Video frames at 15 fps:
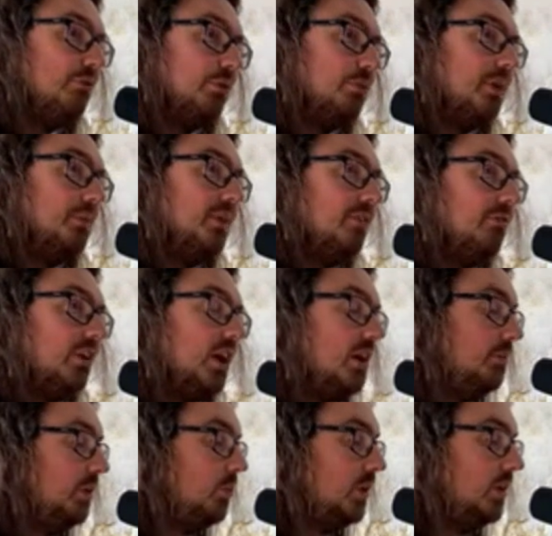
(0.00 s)
with people every day.
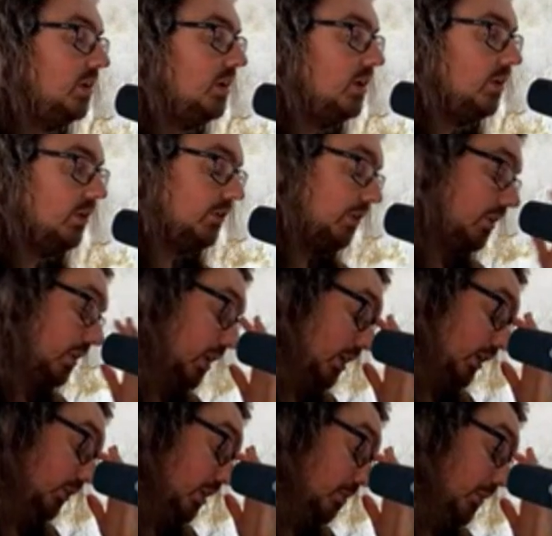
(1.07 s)
I mean, we,
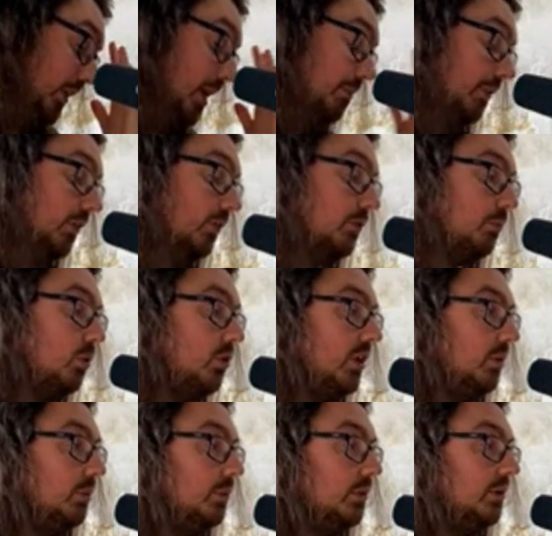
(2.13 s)
an example that happened this
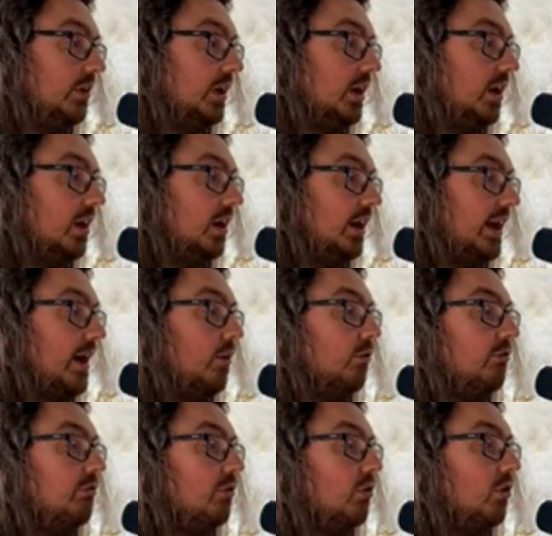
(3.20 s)
morning, we were looking at an
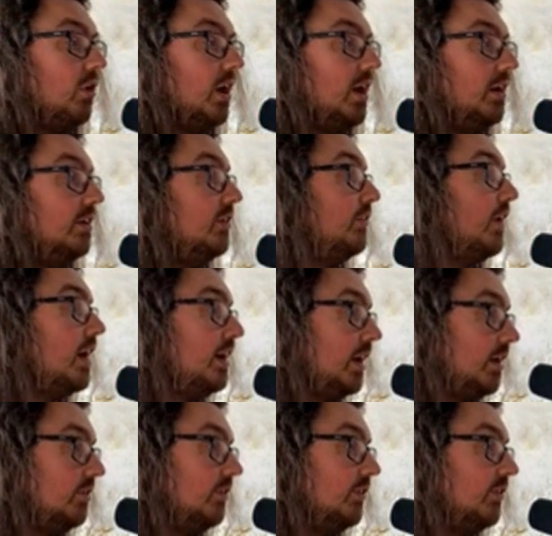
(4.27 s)
account for a design
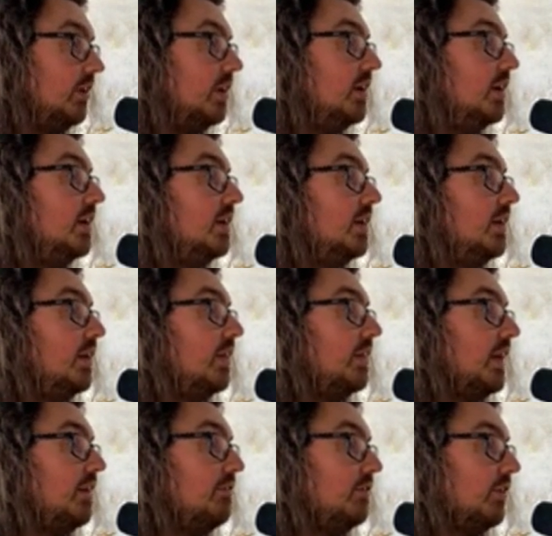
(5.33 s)
agency
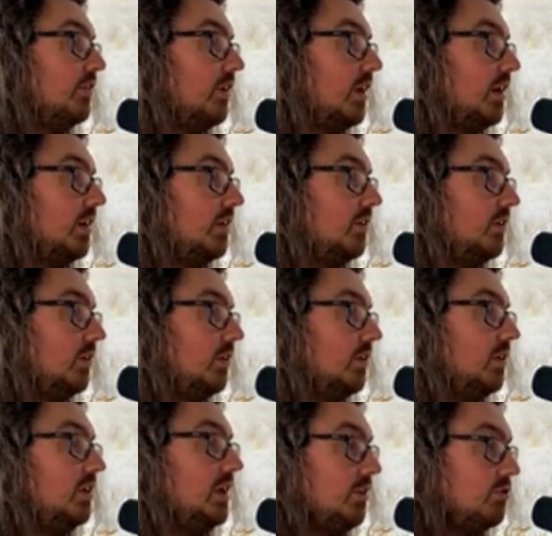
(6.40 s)
they've decided
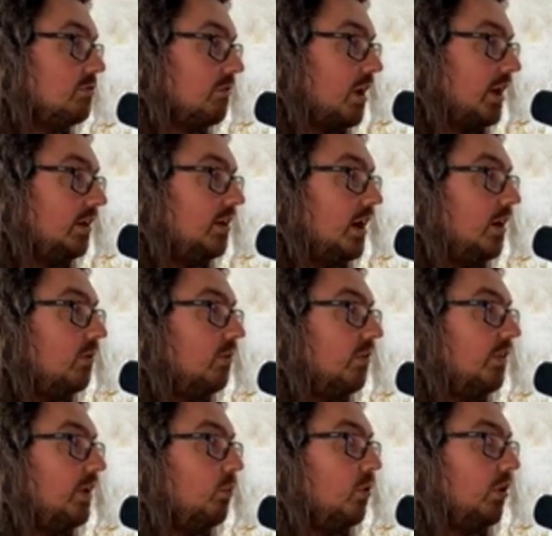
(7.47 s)
to niche right down.
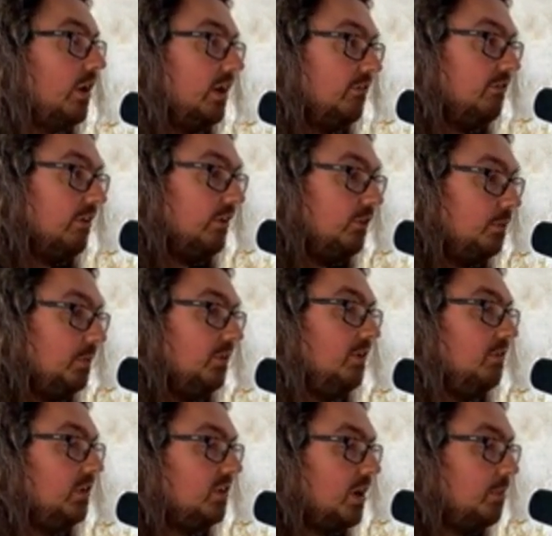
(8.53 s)
They want a very
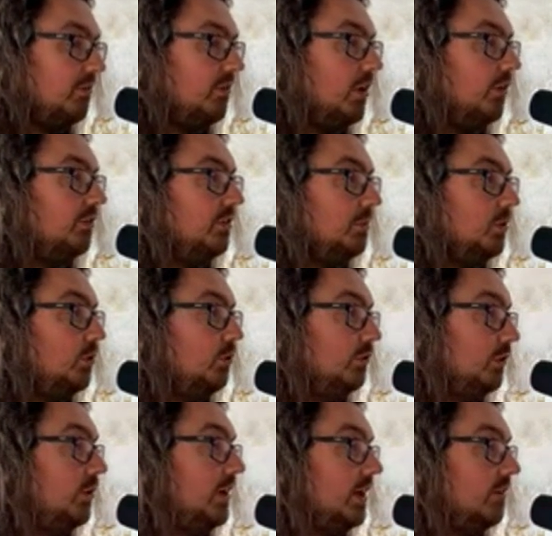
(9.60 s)
specific type of customer who's
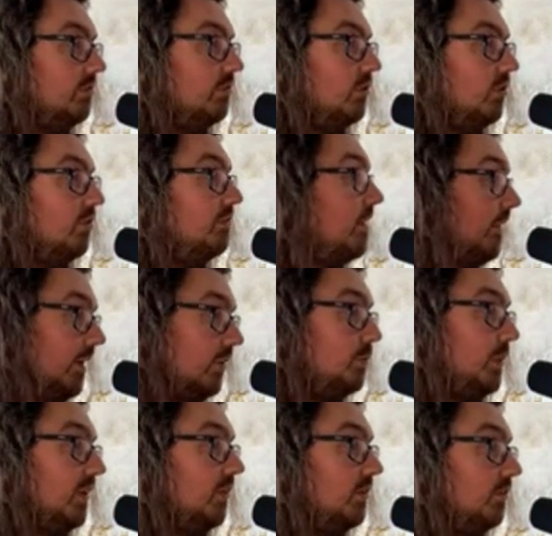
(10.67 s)
looking for very
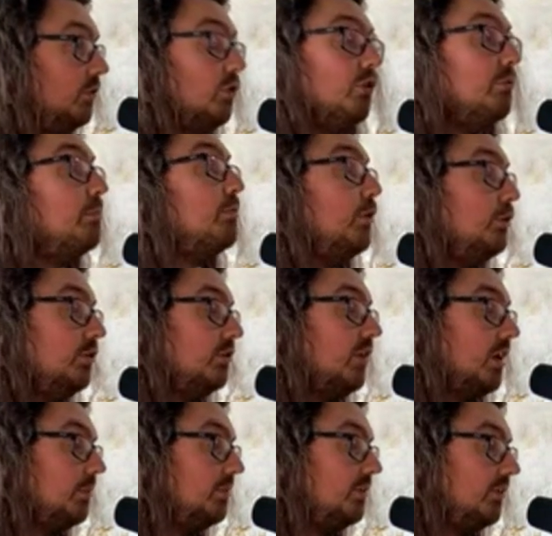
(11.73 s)
expensive sort of
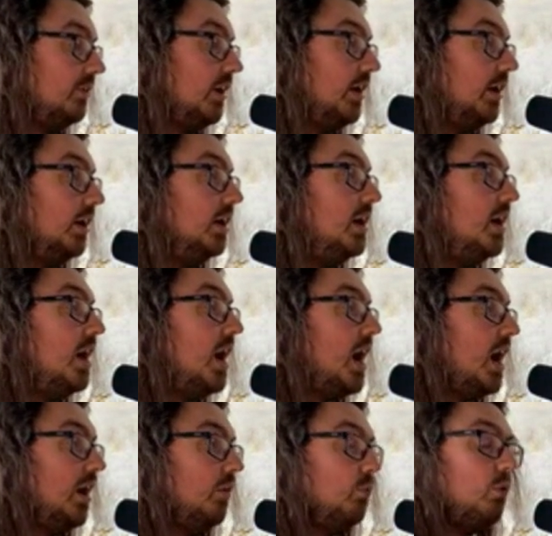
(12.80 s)
prototypes designing.
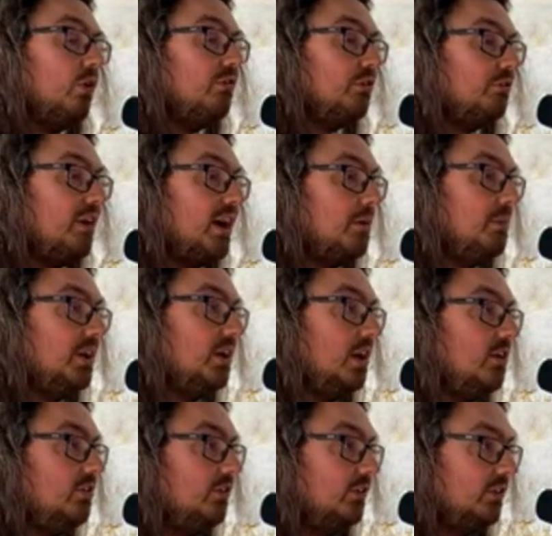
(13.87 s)
And one of the
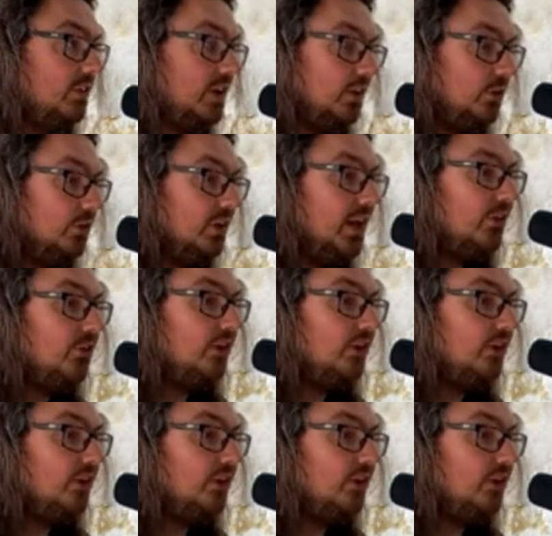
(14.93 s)
recommendations in their Google Ads